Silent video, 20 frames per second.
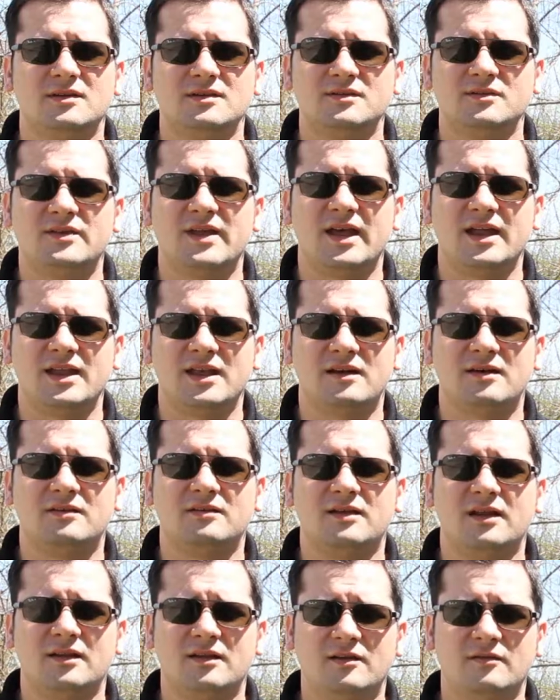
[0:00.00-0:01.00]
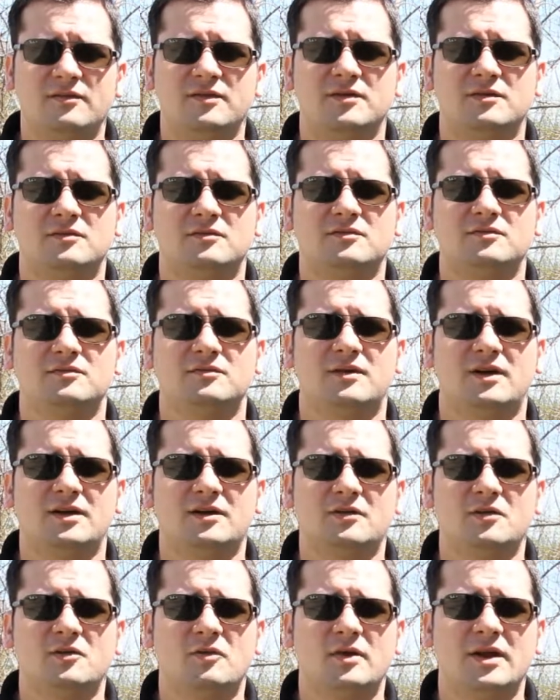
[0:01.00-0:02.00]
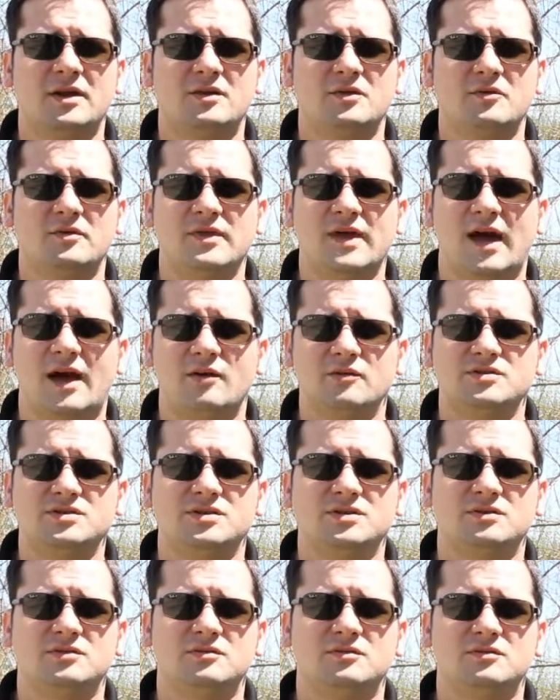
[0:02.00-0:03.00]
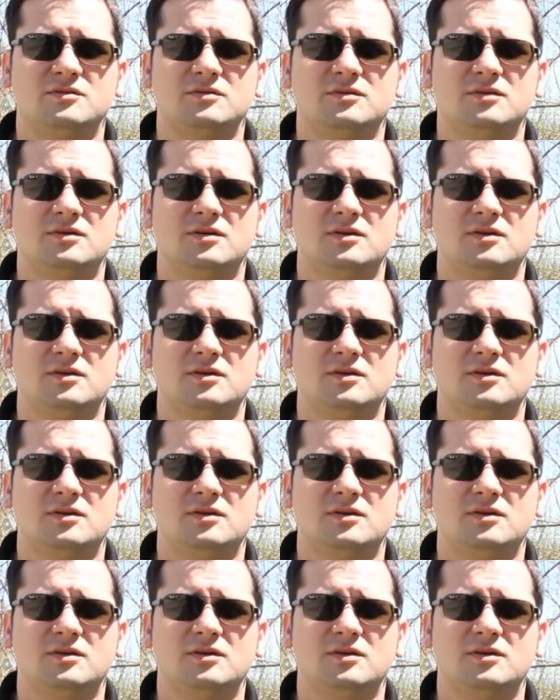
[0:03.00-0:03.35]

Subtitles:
So Danielle, I love you. I don't know what I'd do without you.